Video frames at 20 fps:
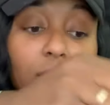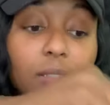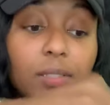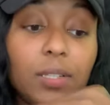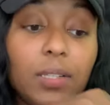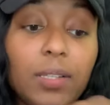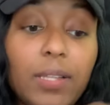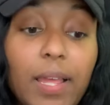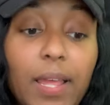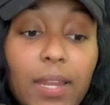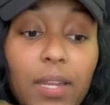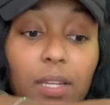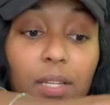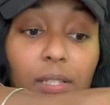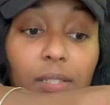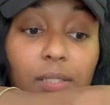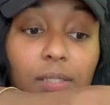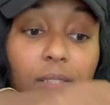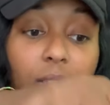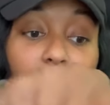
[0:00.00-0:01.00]
the
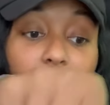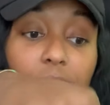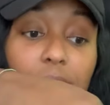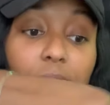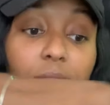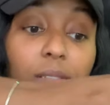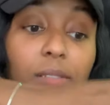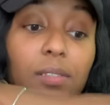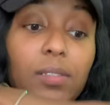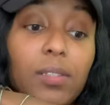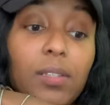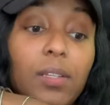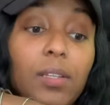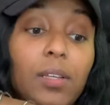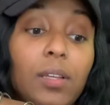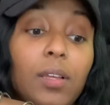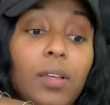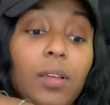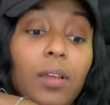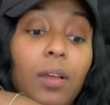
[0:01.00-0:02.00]

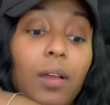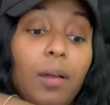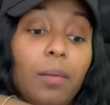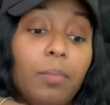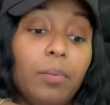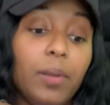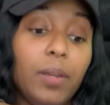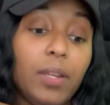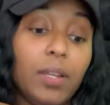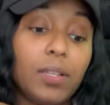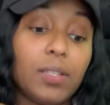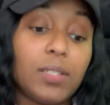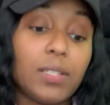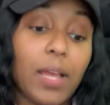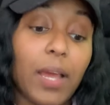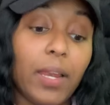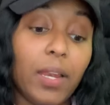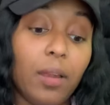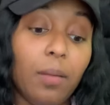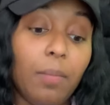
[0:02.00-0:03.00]
lettuce. I'm pretty
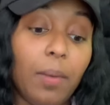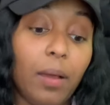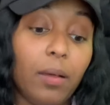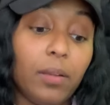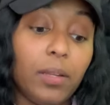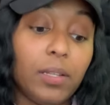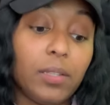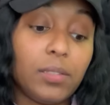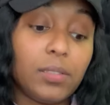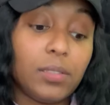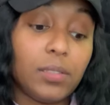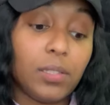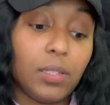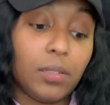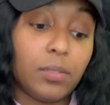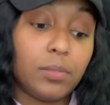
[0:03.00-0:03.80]
excited about it. So